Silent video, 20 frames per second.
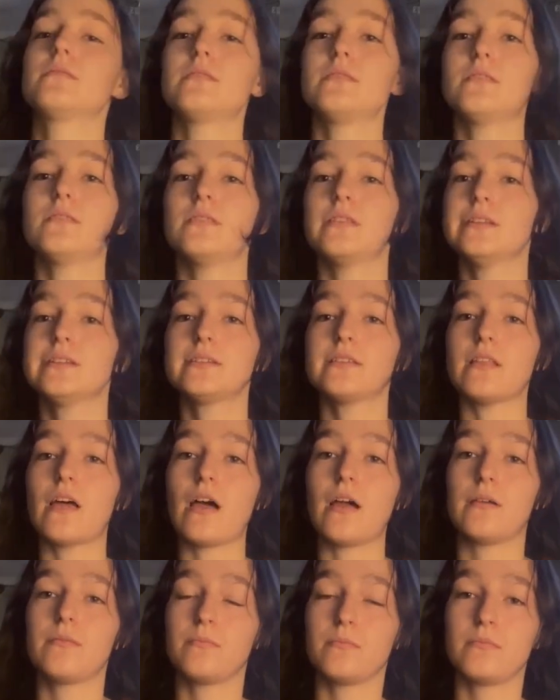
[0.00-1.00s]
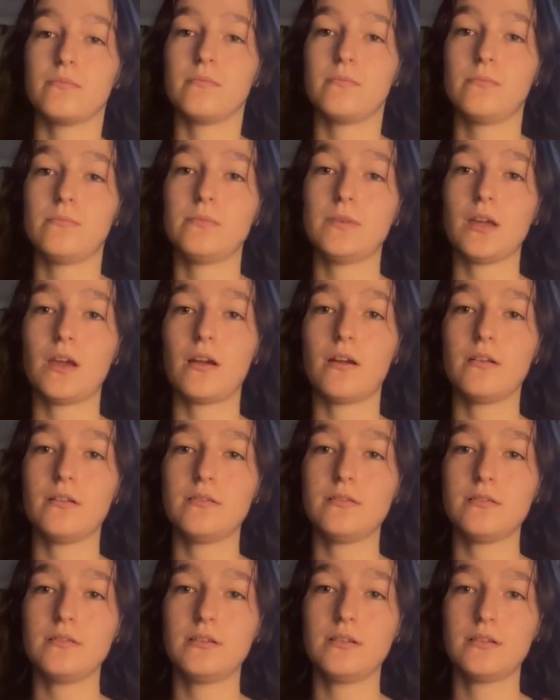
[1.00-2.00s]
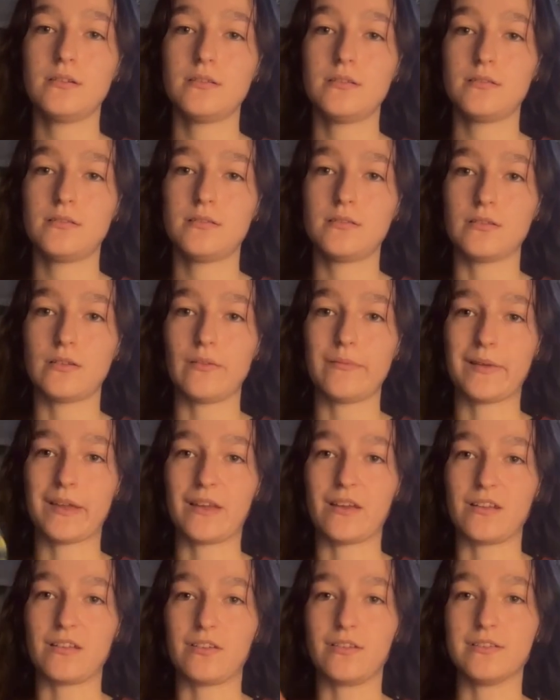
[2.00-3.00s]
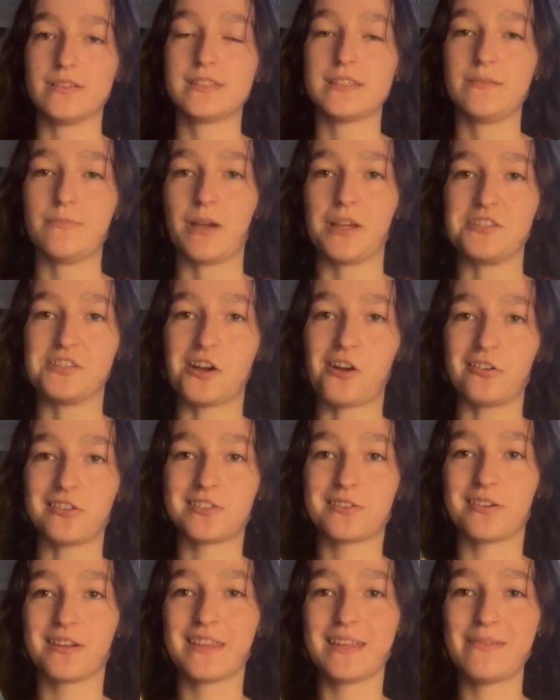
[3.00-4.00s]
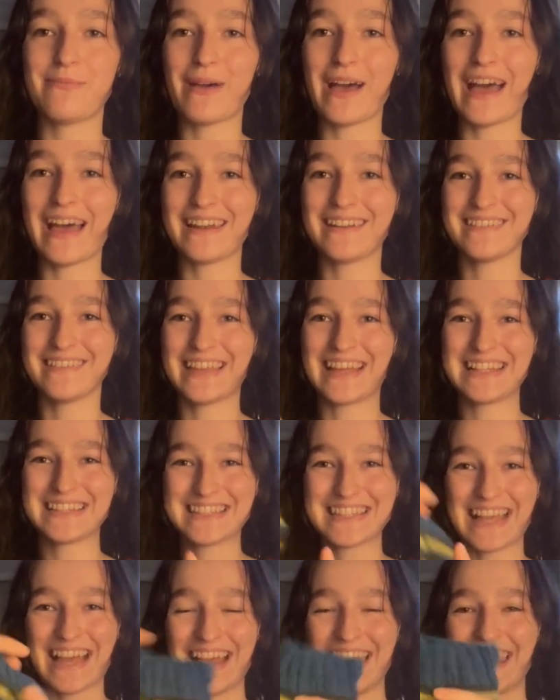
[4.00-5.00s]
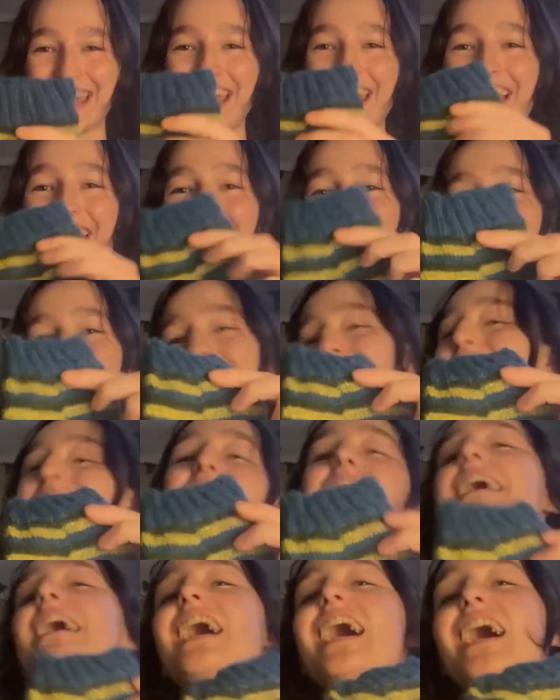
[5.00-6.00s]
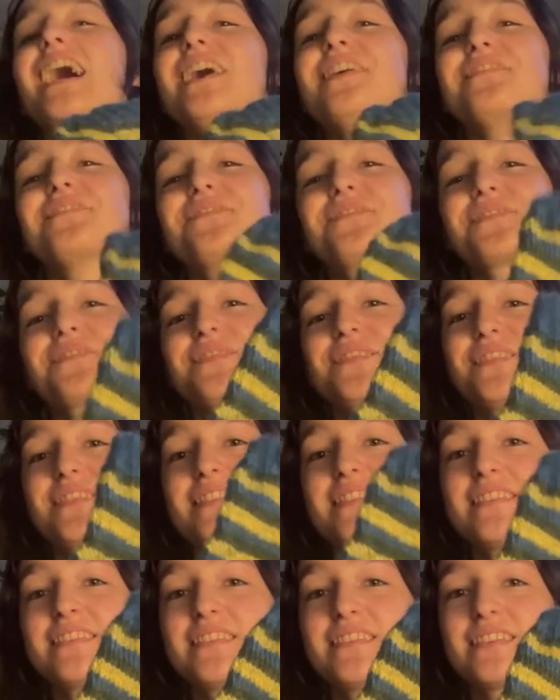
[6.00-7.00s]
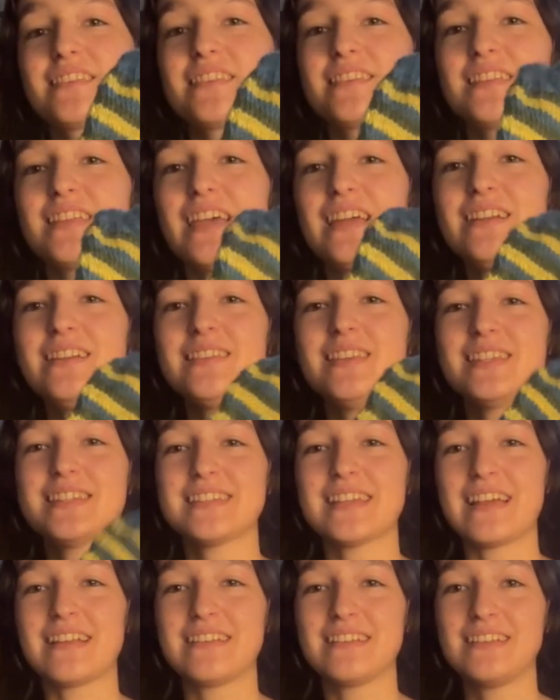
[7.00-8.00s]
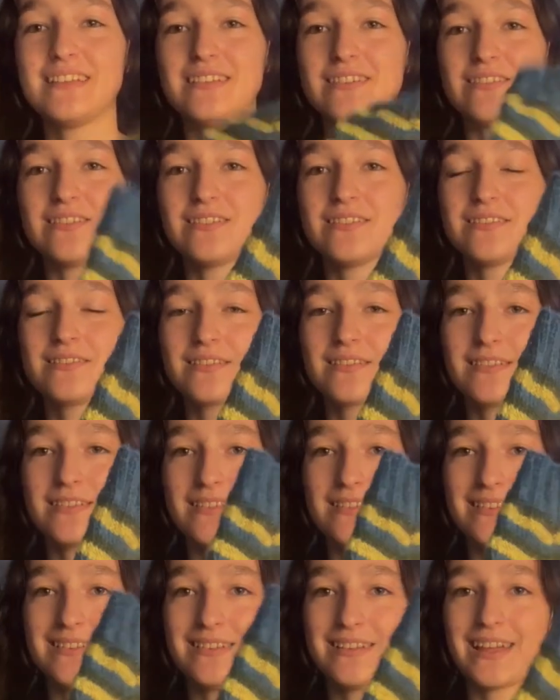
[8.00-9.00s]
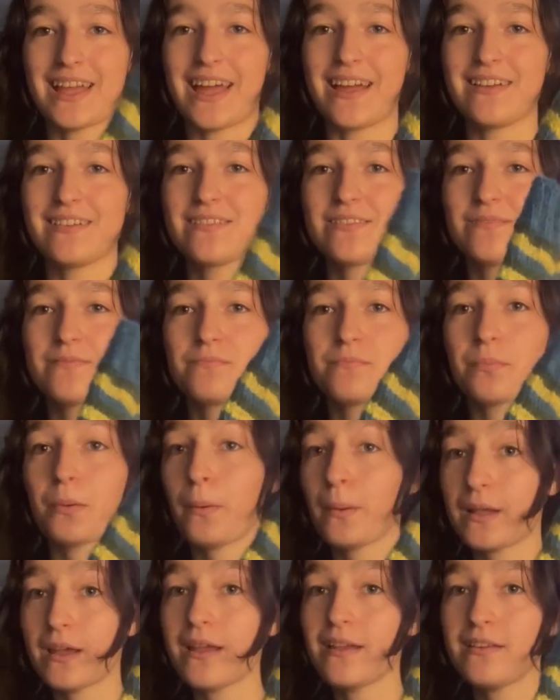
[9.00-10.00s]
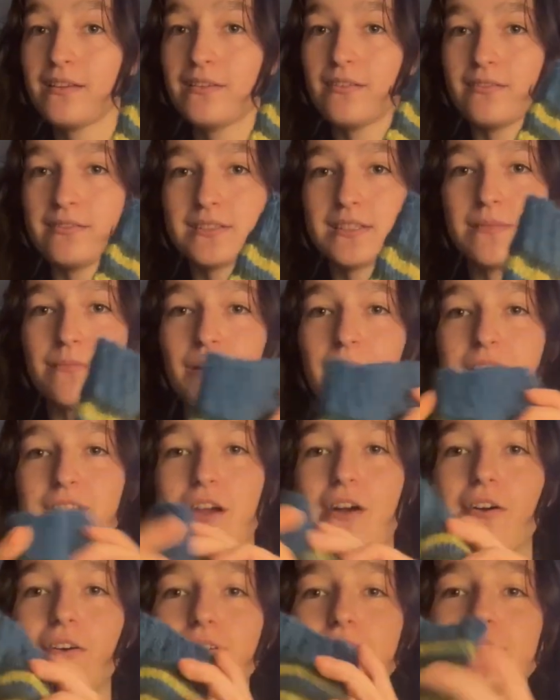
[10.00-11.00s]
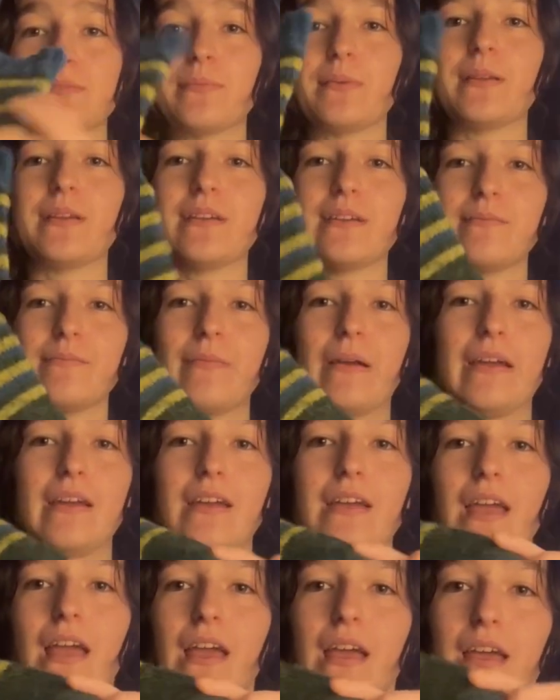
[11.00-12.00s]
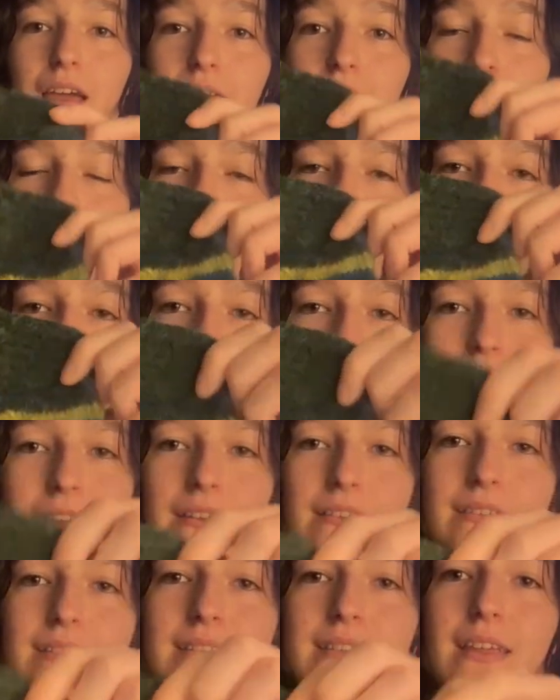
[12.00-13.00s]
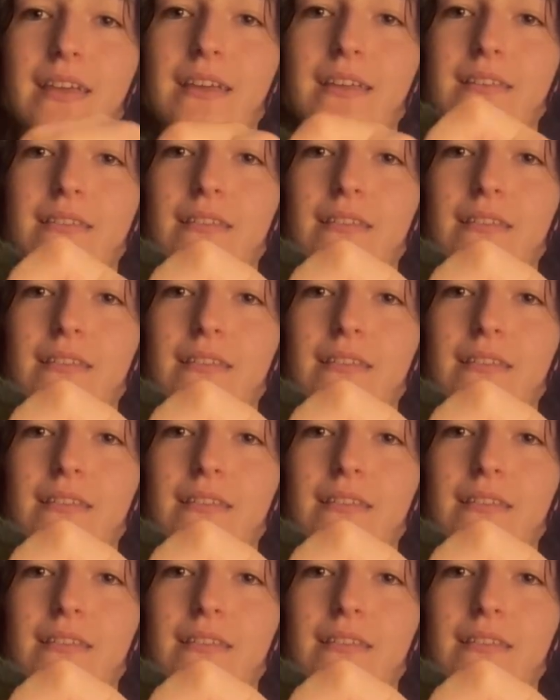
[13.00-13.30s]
this lime yarn. Oh my god, you can see my jogs really bad on that side. And on this side too. Okay, pretend you don't see my jogs, but I used like